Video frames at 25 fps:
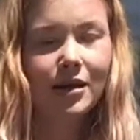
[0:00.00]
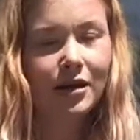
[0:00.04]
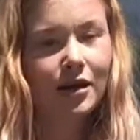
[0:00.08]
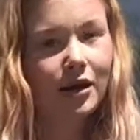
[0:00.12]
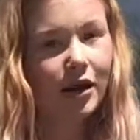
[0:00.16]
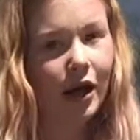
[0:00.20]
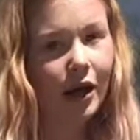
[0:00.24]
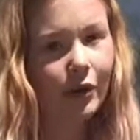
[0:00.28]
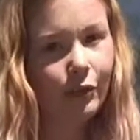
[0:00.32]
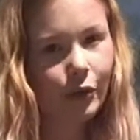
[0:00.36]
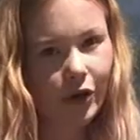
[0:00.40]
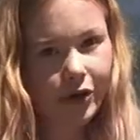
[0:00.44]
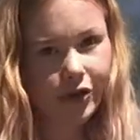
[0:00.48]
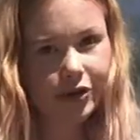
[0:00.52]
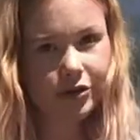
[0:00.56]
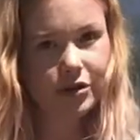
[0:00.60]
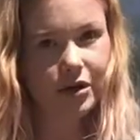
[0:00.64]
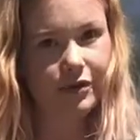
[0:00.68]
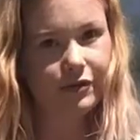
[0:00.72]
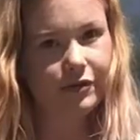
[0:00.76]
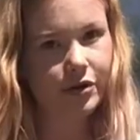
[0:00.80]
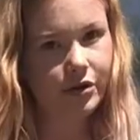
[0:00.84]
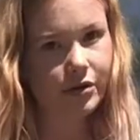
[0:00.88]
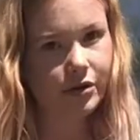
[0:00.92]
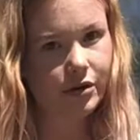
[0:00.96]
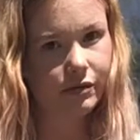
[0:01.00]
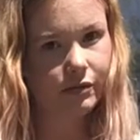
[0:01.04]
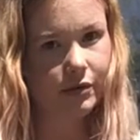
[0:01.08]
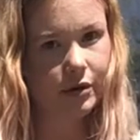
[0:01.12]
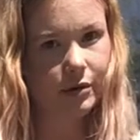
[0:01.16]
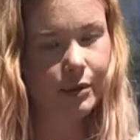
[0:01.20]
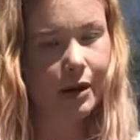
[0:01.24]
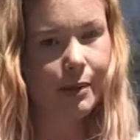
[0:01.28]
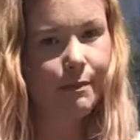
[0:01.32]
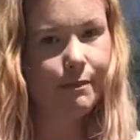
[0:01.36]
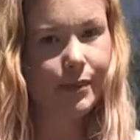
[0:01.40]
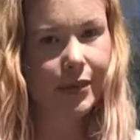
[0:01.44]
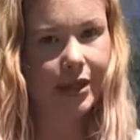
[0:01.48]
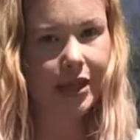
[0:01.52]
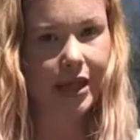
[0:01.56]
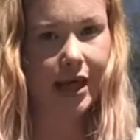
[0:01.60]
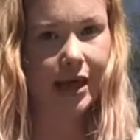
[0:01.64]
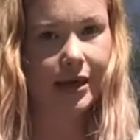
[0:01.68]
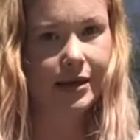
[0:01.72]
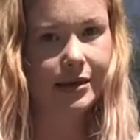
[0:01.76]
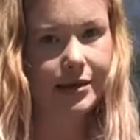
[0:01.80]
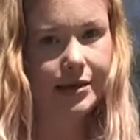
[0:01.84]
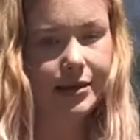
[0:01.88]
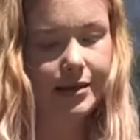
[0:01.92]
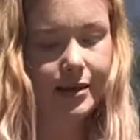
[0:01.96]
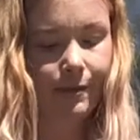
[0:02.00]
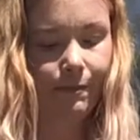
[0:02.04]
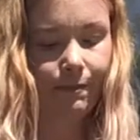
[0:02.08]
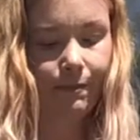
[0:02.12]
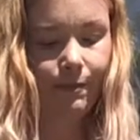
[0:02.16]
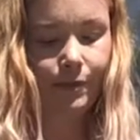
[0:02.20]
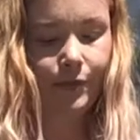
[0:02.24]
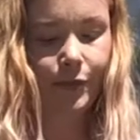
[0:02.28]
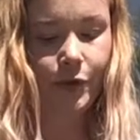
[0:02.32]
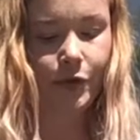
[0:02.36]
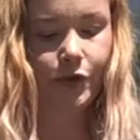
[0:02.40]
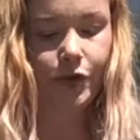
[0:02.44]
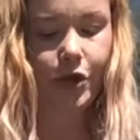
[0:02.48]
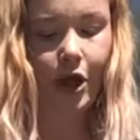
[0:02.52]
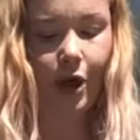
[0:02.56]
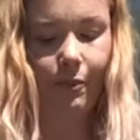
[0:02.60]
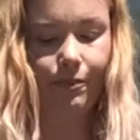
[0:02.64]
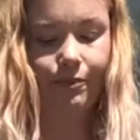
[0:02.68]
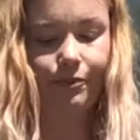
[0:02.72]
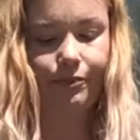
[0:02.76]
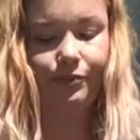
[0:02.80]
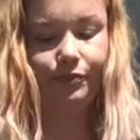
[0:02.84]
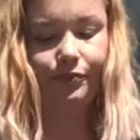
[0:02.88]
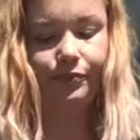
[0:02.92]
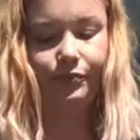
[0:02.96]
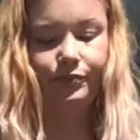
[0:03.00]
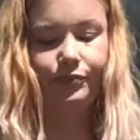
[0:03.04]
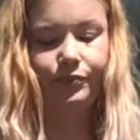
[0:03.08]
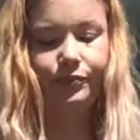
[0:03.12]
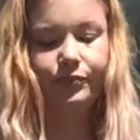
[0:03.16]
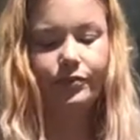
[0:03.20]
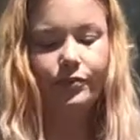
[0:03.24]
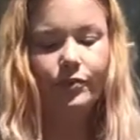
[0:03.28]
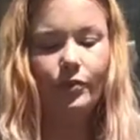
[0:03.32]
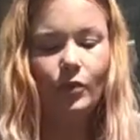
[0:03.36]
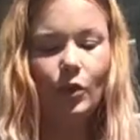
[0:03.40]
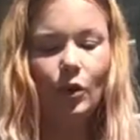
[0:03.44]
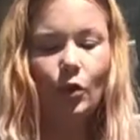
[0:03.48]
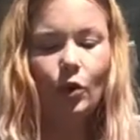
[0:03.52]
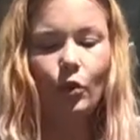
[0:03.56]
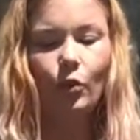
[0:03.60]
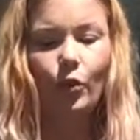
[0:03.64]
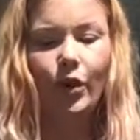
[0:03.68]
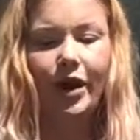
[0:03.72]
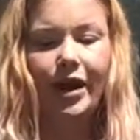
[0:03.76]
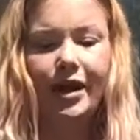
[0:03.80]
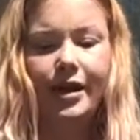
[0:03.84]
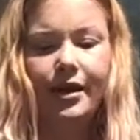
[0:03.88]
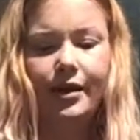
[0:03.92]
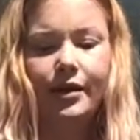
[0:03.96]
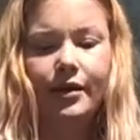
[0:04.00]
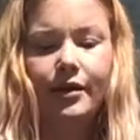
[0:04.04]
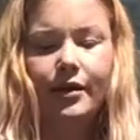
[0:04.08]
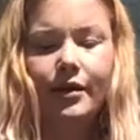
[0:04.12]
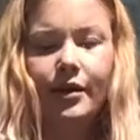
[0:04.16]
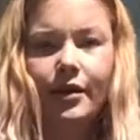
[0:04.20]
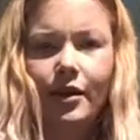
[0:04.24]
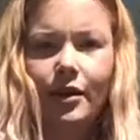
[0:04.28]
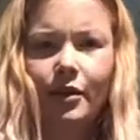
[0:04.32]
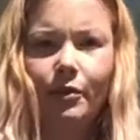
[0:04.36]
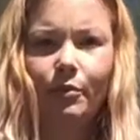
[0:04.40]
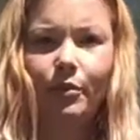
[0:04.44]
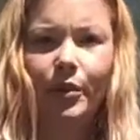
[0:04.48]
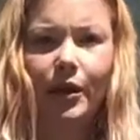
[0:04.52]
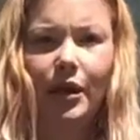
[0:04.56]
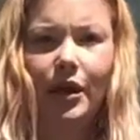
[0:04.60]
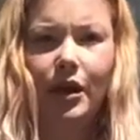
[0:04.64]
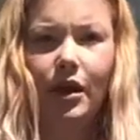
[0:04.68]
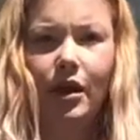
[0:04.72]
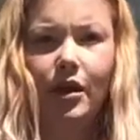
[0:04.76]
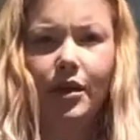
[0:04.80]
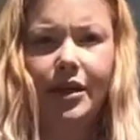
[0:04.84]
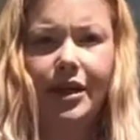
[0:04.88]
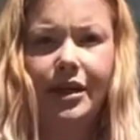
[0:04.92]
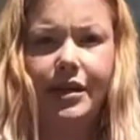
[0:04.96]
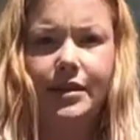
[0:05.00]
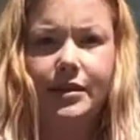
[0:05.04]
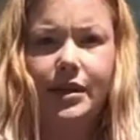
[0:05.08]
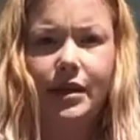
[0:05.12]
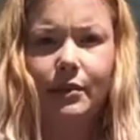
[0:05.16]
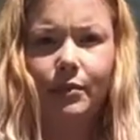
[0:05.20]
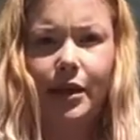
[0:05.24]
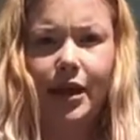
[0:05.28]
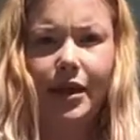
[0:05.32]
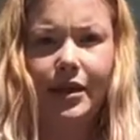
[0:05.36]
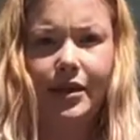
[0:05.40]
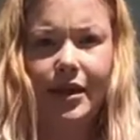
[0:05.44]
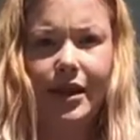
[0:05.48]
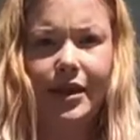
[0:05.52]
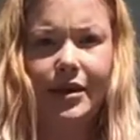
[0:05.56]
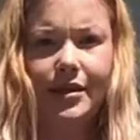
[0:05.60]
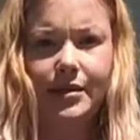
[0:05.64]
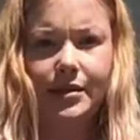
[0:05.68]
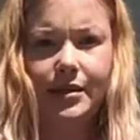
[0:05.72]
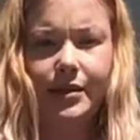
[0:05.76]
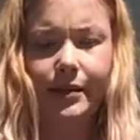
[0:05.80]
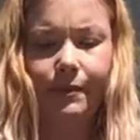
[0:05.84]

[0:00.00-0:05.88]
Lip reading: I wonder if you can remember this. So, we pull our knees up like this.